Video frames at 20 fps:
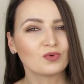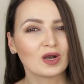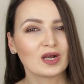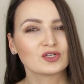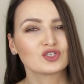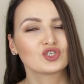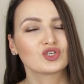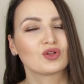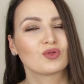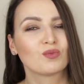
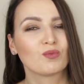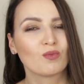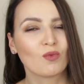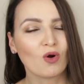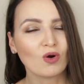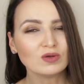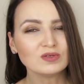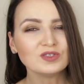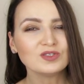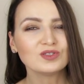Russian
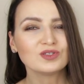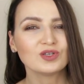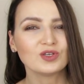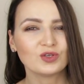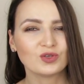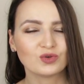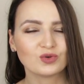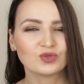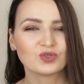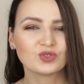most
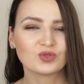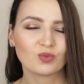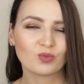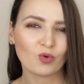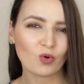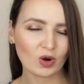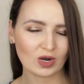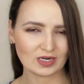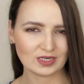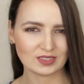used
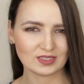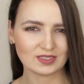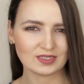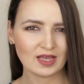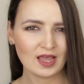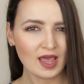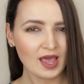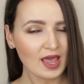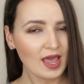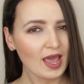words.